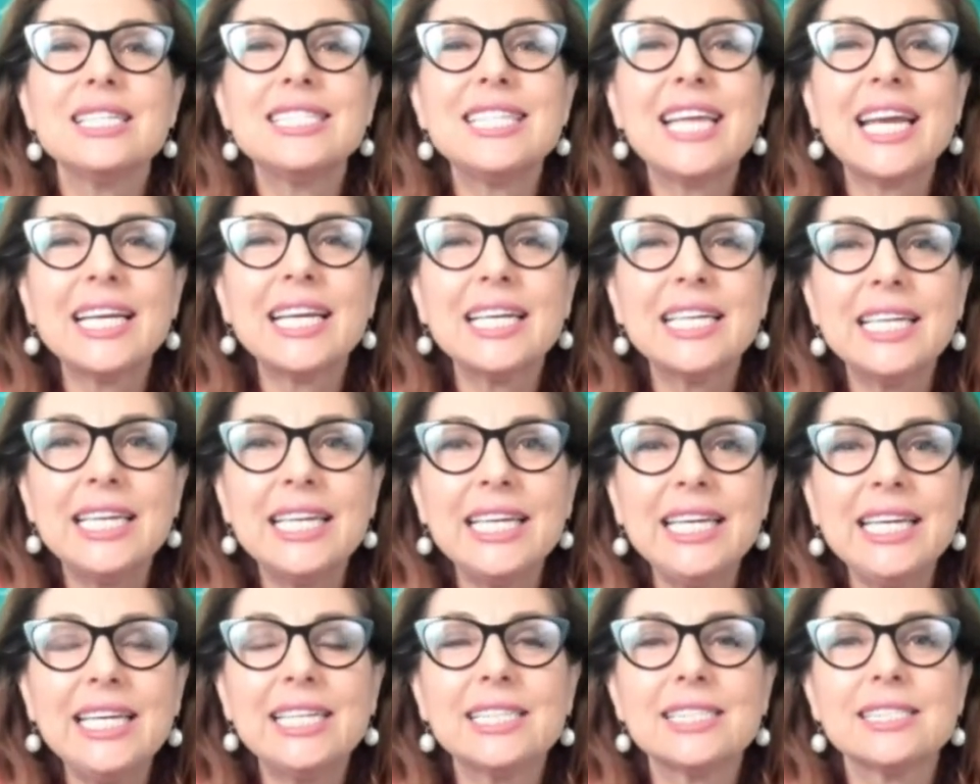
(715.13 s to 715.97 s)

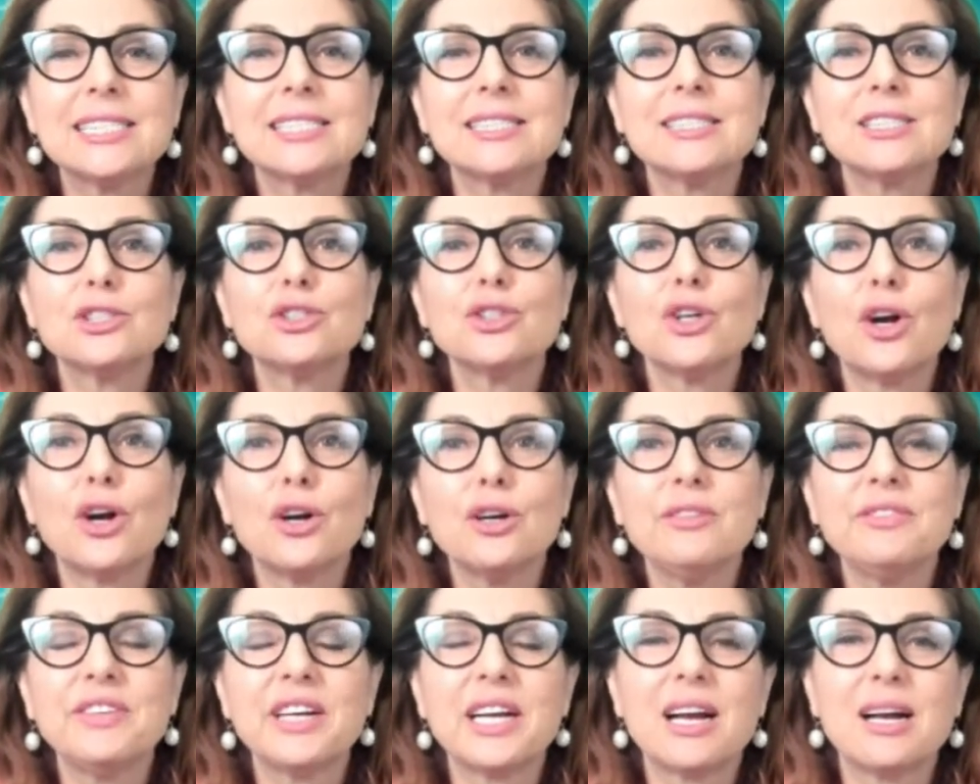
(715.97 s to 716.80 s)
techniques to
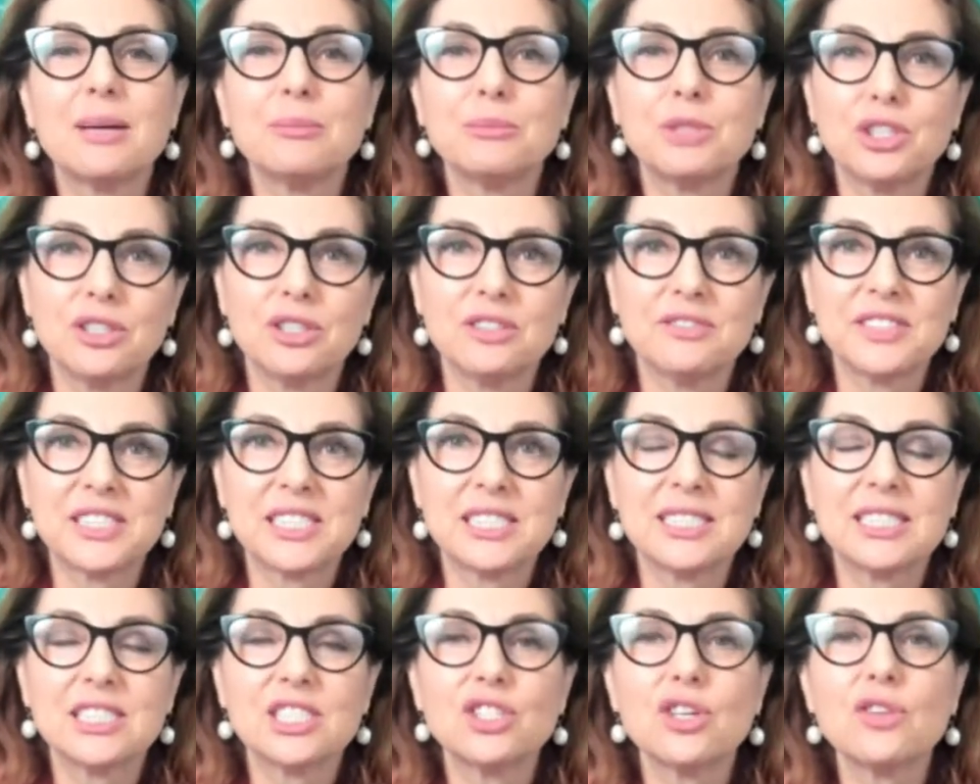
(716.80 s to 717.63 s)
overcome
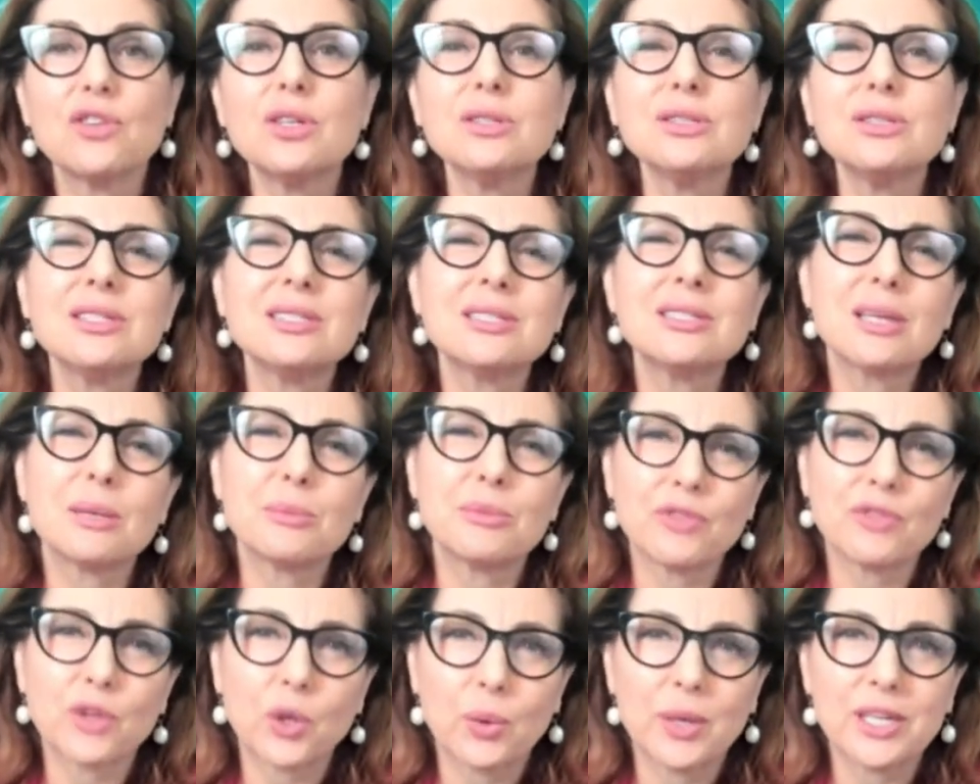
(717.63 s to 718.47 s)
nervousness. So those are some
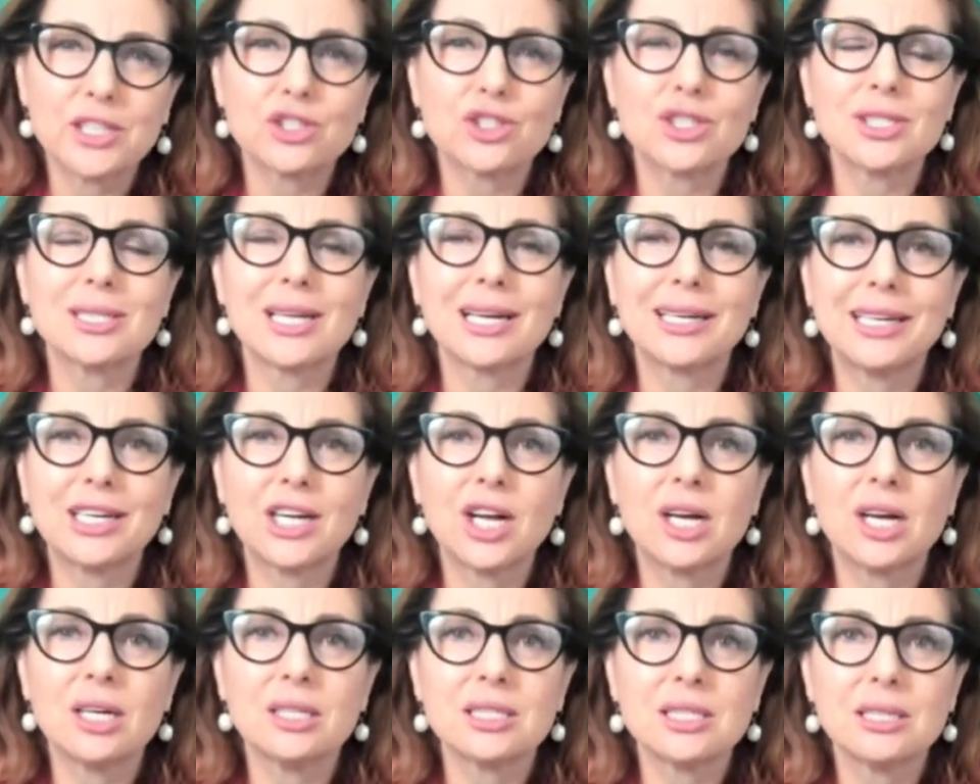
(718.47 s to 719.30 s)
of the questions I get
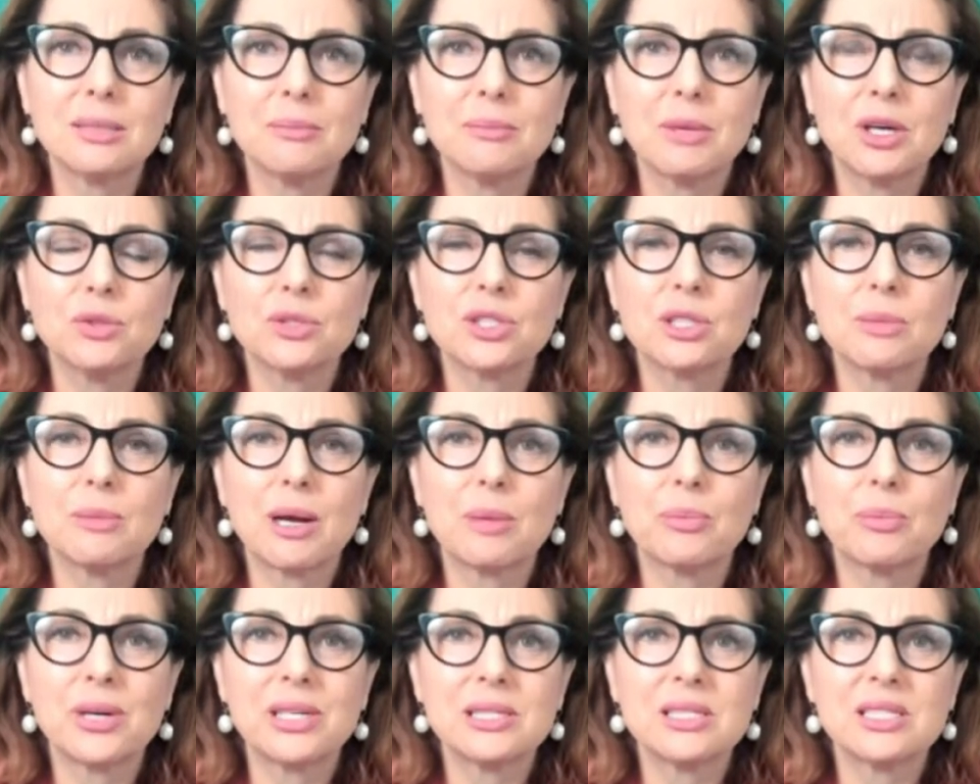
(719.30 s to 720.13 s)
asked the most
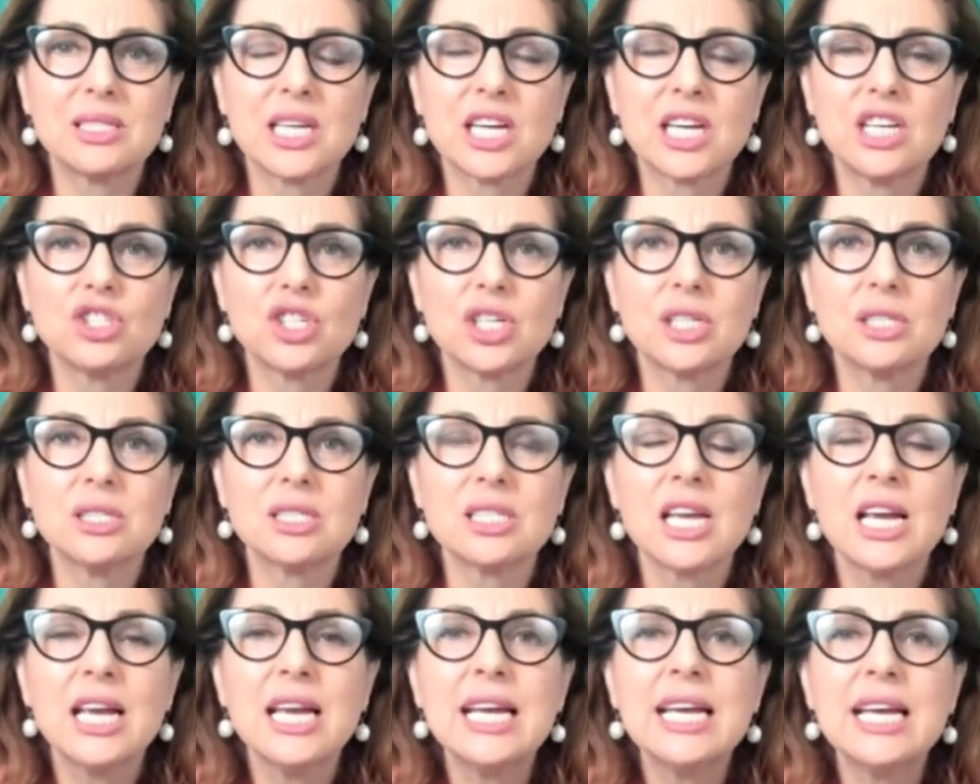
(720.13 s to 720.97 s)
about presentations.
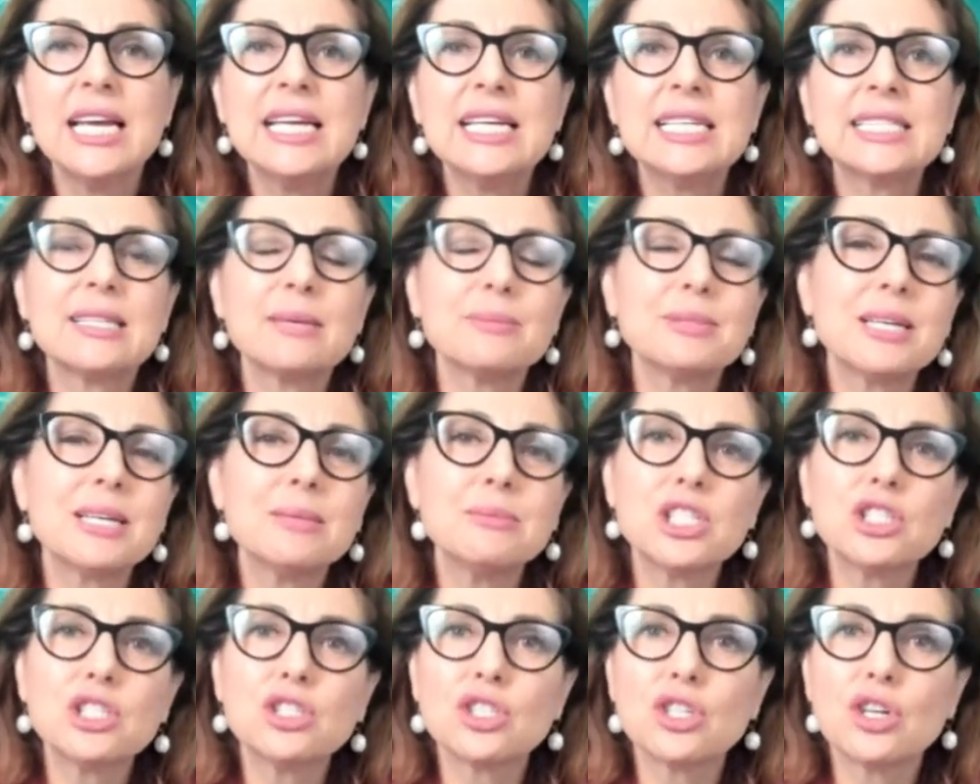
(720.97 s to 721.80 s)

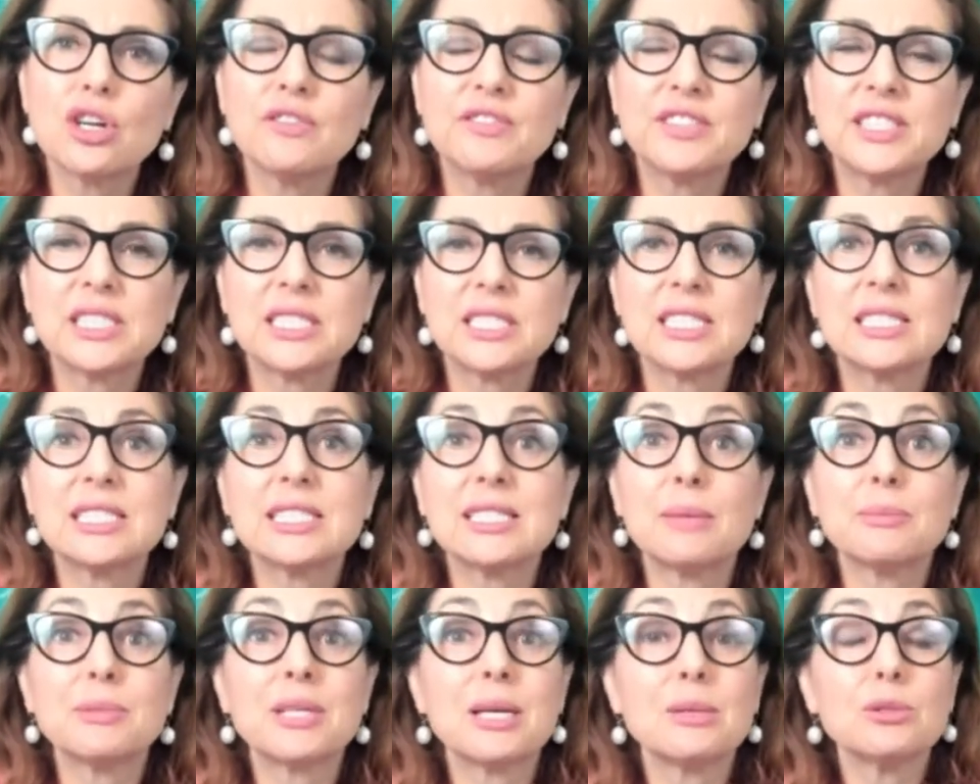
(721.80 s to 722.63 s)
Sometimes it's nervousness.
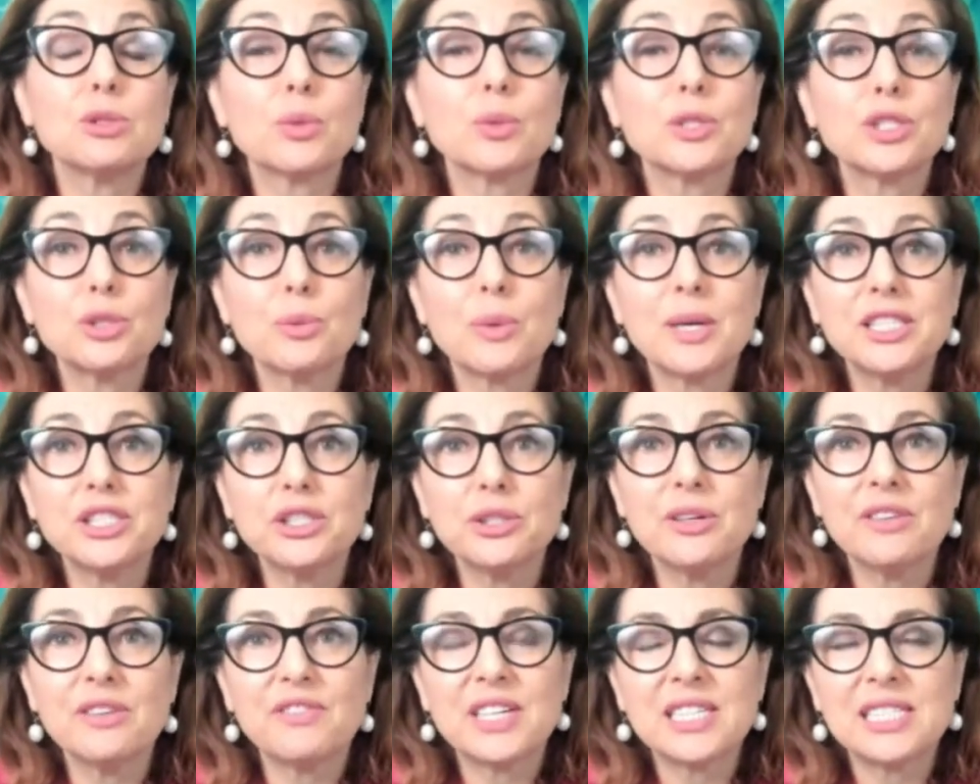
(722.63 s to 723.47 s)
Sometimes what do I
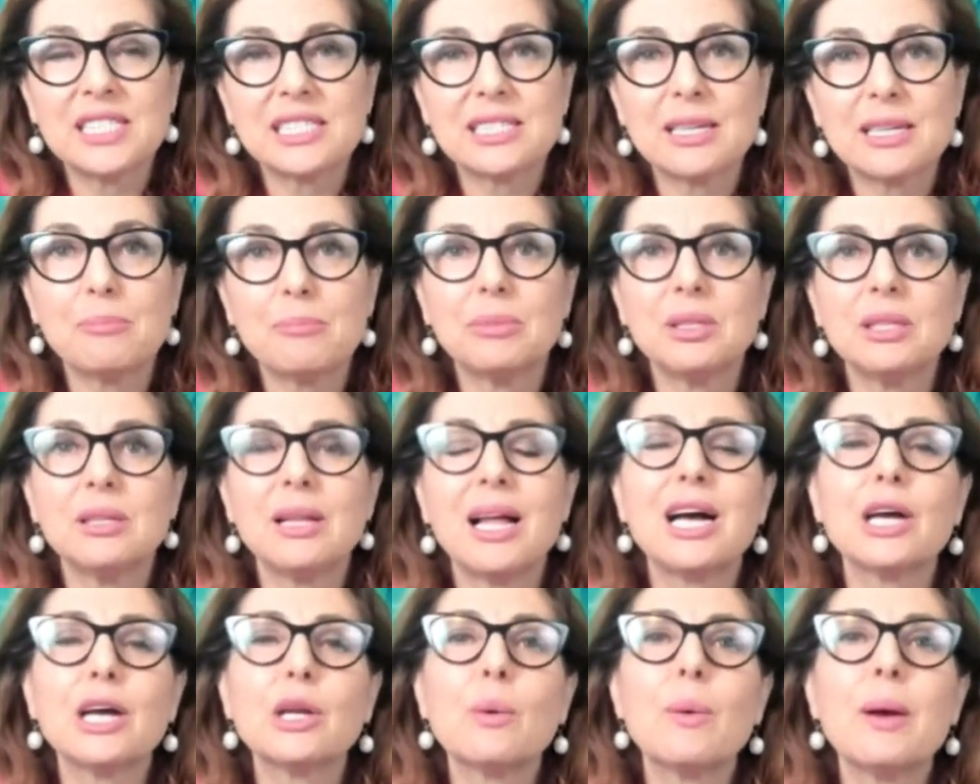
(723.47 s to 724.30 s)
do if I stumble?
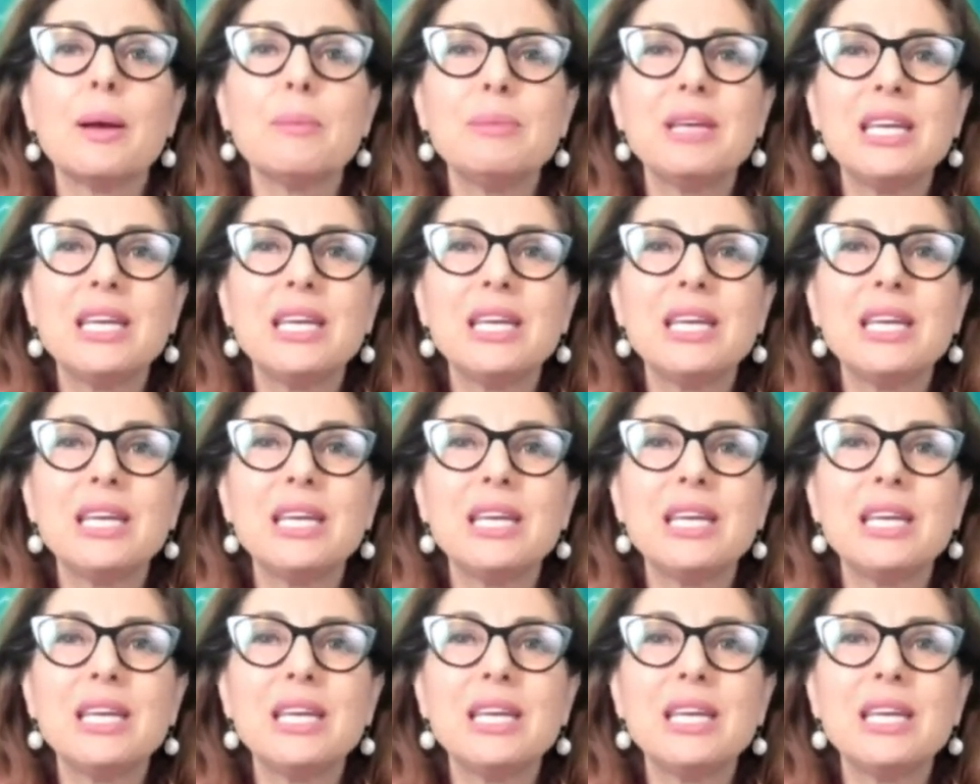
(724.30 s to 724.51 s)
How do I